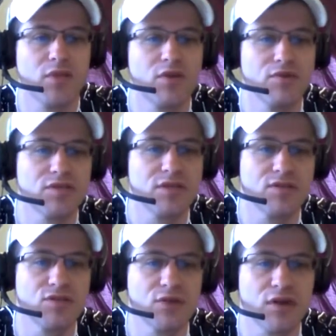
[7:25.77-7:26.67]
Houston and
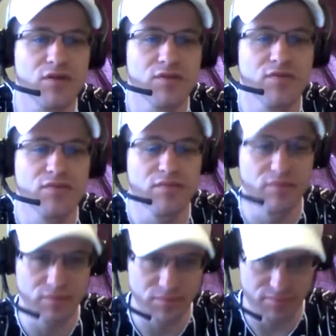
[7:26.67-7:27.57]
Toronto
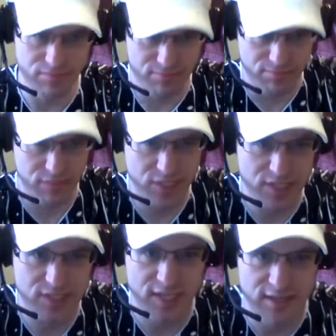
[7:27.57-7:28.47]
is the
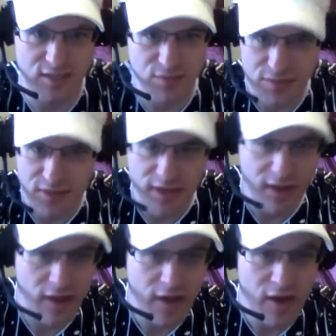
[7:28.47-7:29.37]
stacks I was looking at.
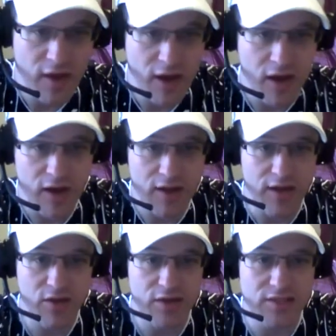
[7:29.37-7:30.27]

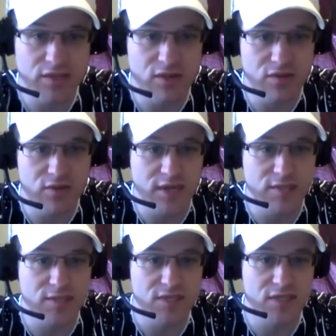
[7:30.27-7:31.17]
Anyways,
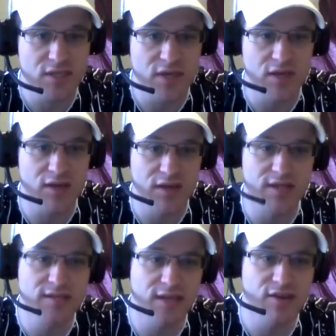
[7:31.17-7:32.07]
Rasmus
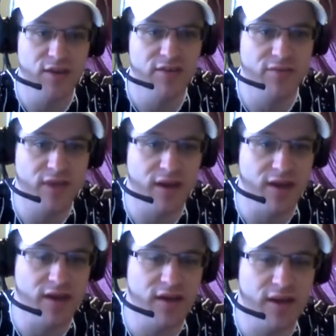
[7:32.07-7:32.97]
against that Graveman
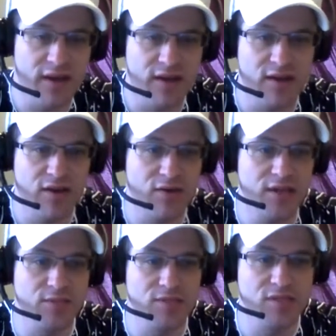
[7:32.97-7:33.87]
guy, and
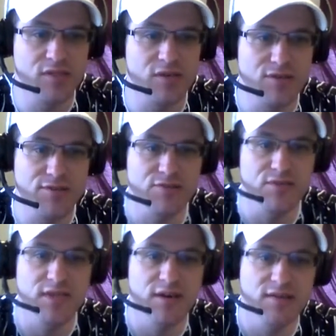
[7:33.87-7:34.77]
Rasmus is also
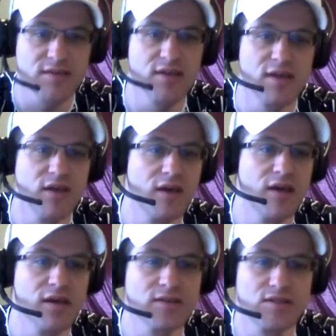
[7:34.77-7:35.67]
3,000.
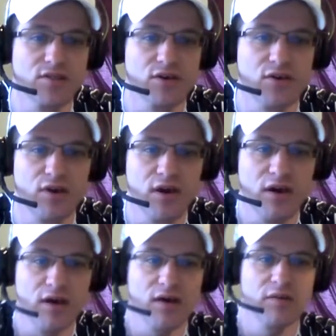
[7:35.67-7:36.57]
So
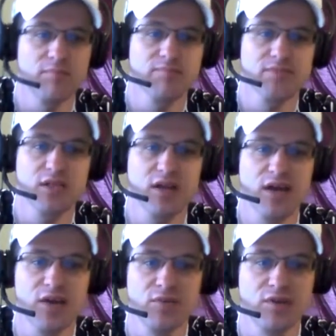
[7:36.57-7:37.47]

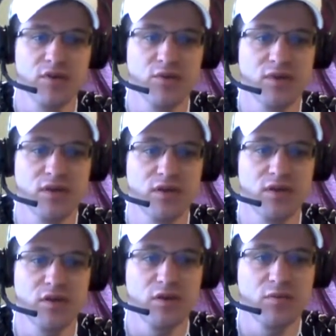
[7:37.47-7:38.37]
I would go with
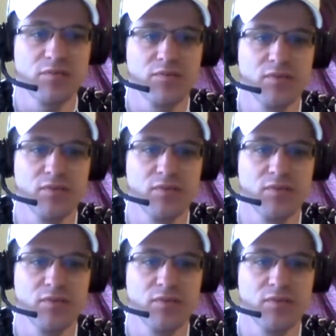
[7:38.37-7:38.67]
him